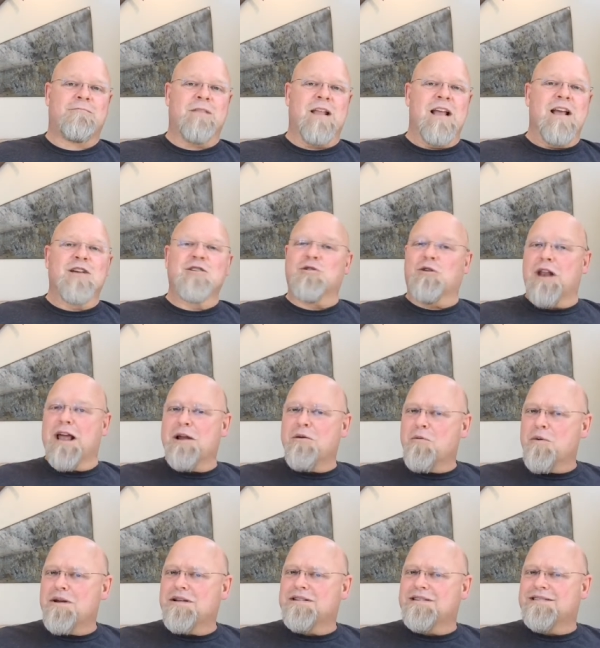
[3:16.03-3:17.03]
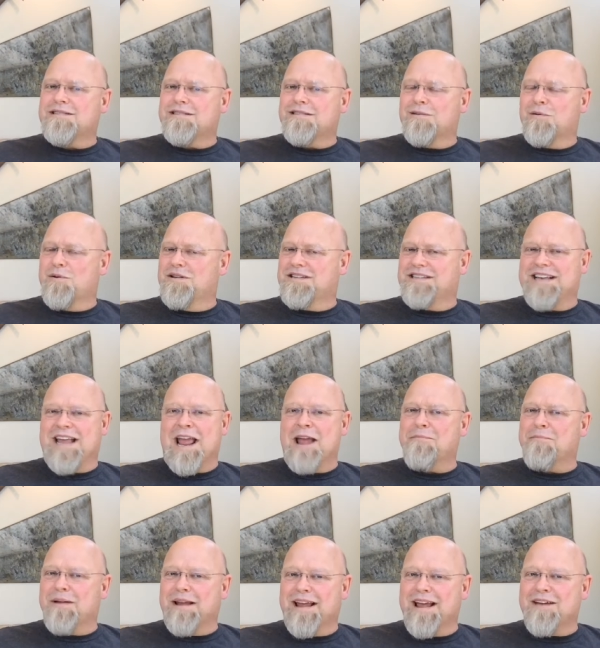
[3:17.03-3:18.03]
So Laine, what does
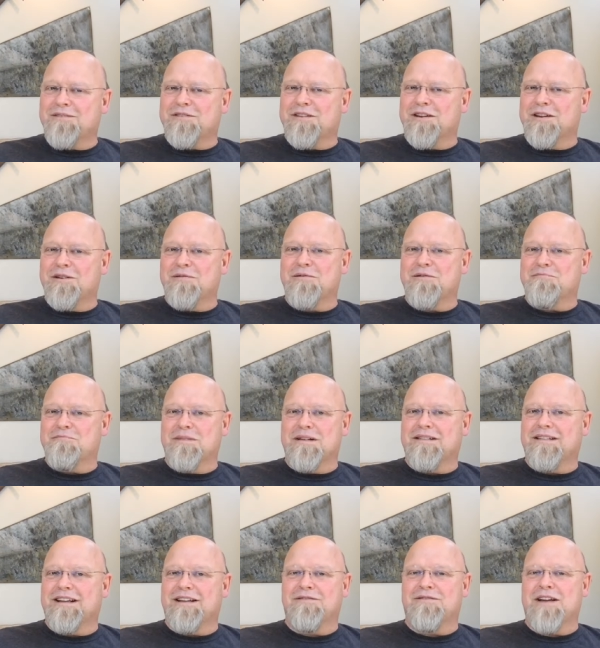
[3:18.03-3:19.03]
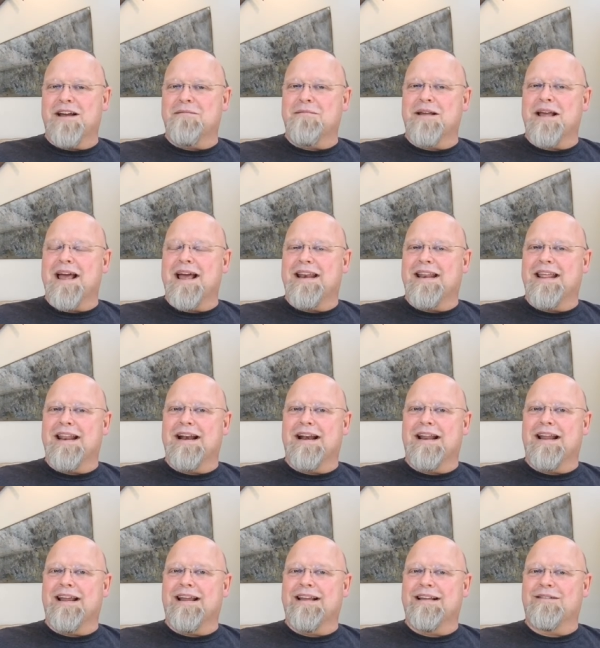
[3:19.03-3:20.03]
camping have to do with building family
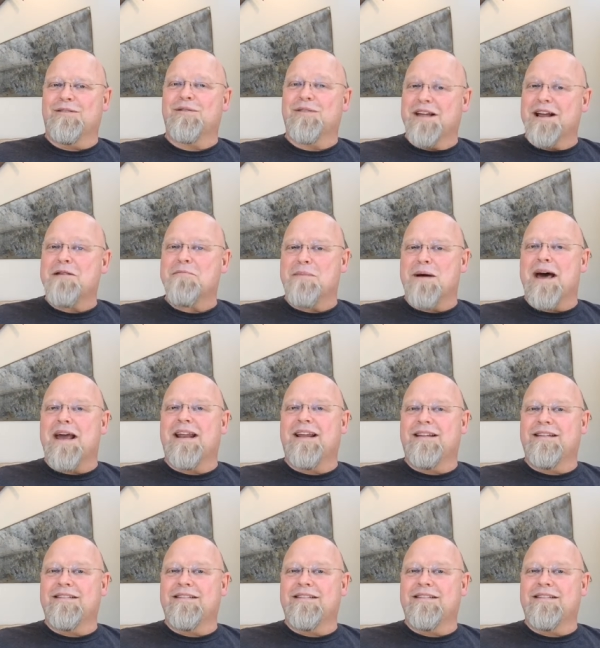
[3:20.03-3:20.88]
identity? Well, think about it.